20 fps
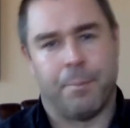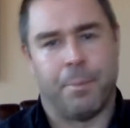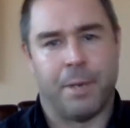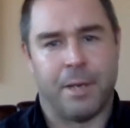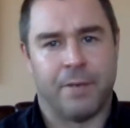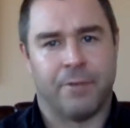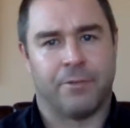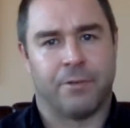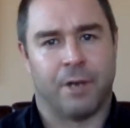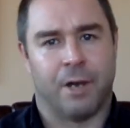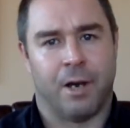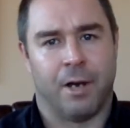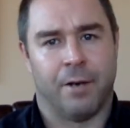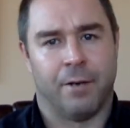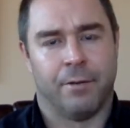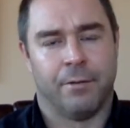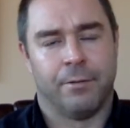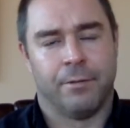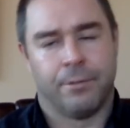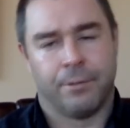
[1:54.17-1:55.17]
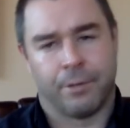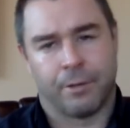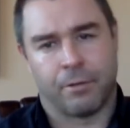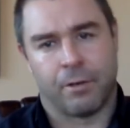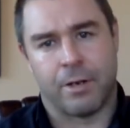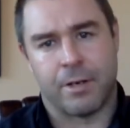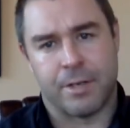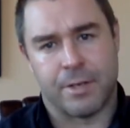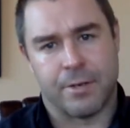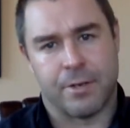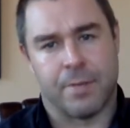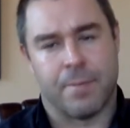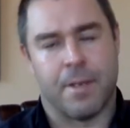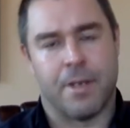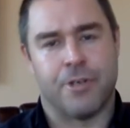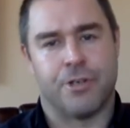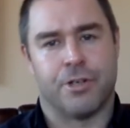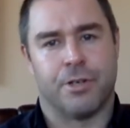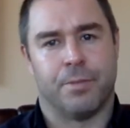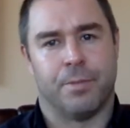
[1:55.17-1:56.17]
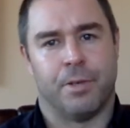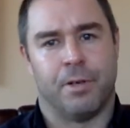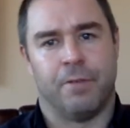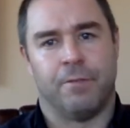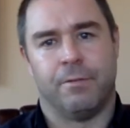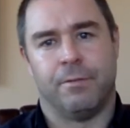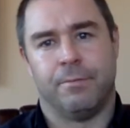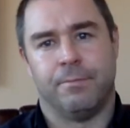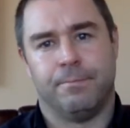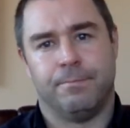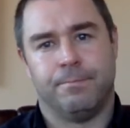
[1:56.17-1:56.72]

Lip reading: based on the criteria mentioned above.